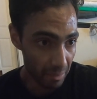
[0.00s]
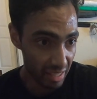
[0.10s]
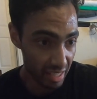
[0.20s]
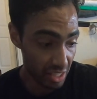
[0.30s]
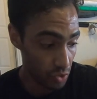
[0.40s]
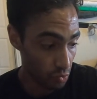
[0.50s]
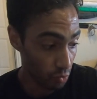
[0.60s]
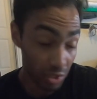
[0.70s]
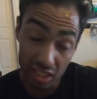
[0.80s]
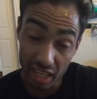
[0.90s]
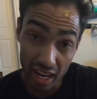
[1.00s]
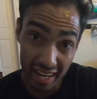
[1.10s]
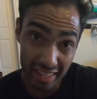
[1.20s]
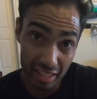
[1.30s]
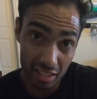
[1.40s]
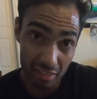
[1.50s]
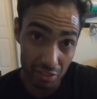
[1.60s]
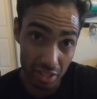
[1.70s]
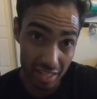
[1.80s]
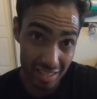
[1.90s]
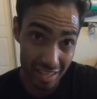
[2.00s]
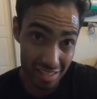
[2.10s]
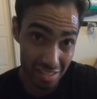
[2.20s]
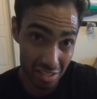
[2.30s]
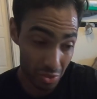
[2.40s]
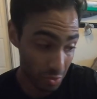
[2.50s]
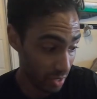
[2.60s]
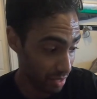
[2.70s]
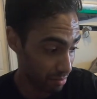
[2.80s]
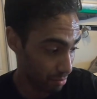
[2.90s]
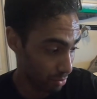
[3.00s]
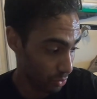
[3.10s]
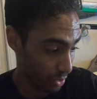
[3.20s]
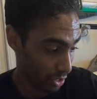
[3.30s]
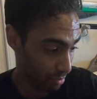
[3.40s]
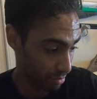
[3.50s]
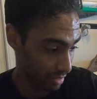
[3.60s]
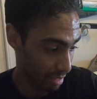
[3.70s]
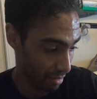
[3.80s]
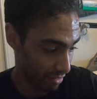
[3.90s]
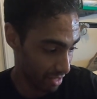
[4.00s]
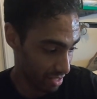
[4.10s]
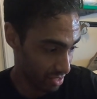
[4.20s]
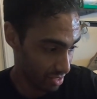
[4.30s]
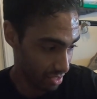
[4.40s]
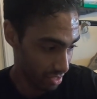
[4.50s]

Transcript: It's really hot here, if you guys can't see the sweat pouring down my face.